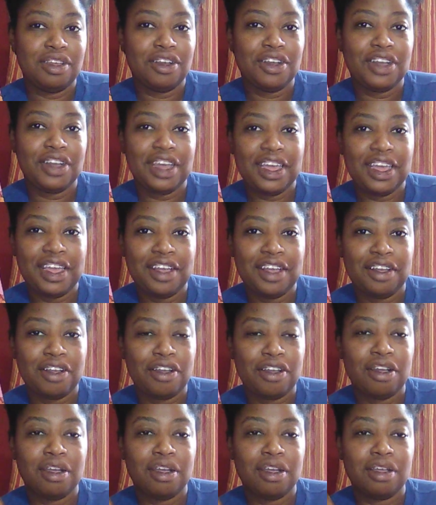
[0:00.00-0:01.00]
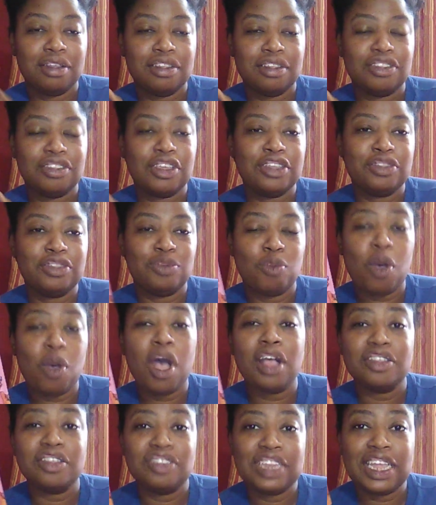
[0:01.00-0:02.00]
her hair, or it's
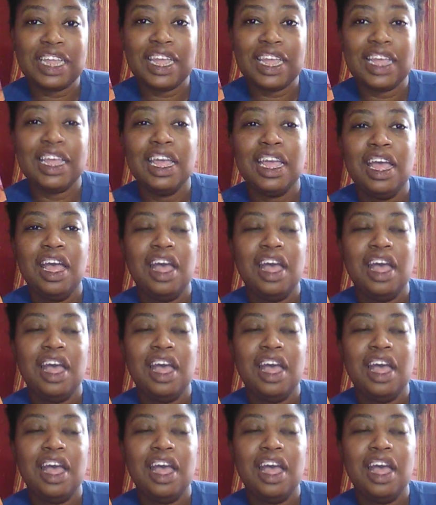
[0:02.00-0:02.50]
wash day,